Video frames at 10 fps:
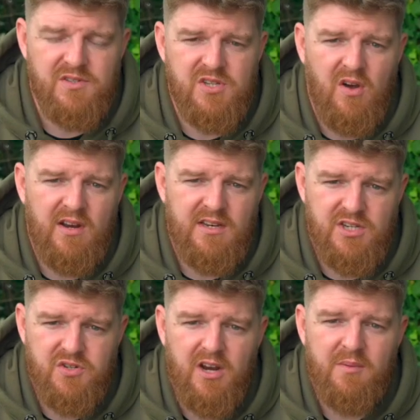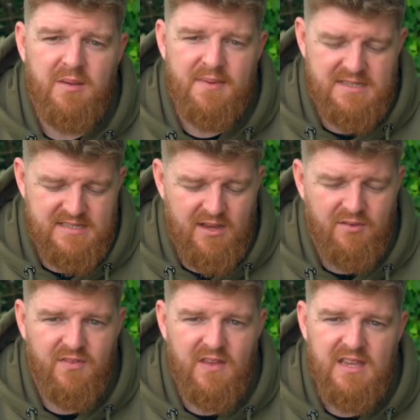silent, you're trying to be a bit
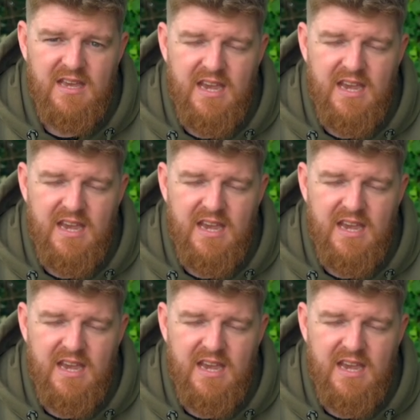stealthy,